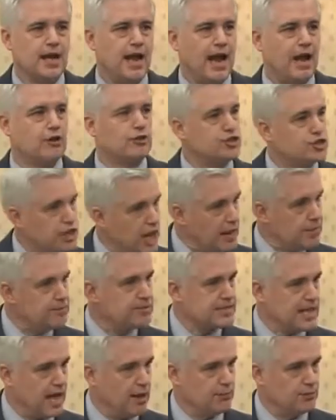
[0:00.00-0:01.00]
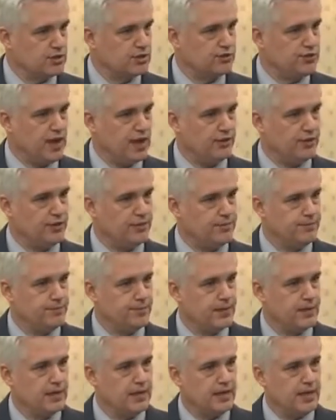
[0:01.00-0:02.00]
how Jamestown was founded
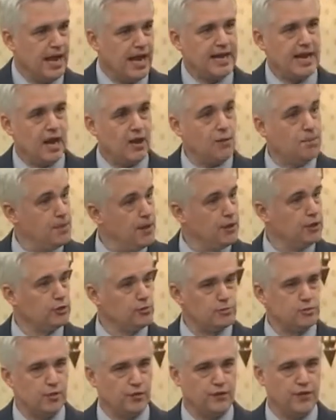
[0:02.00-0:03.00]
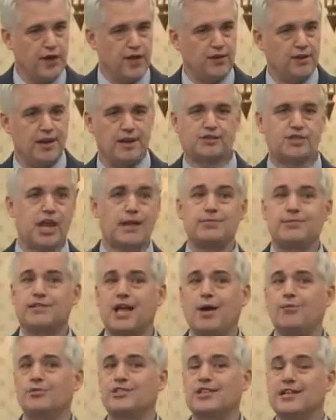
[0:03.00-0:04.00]
and how the Pilgrims were founded. Now,
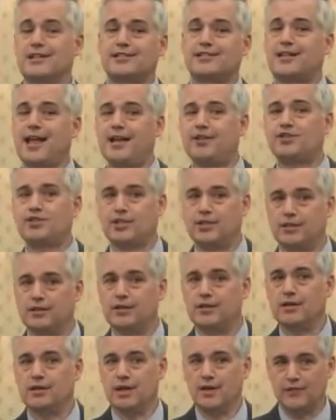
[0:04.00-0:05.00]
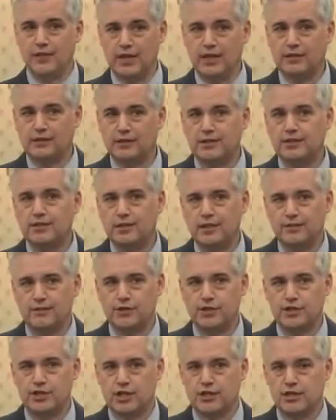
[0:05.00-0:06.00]
Jamestown was an extension of England in
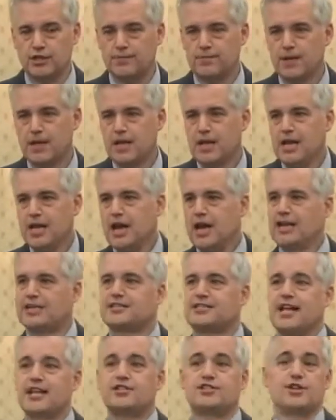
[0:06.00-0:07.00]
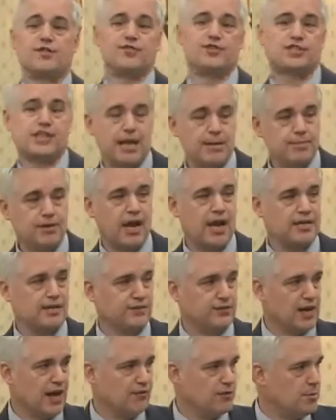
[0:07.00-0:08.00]
Virginia, extension of the same kind
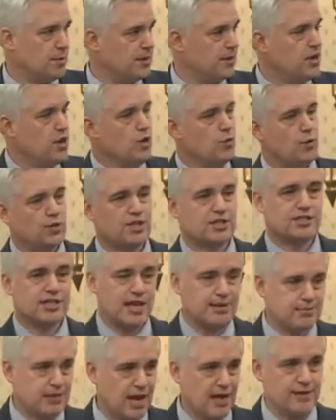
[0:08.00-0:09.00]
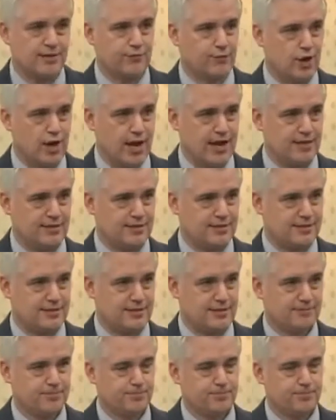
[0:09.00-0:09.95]
of government with the same kind of rights,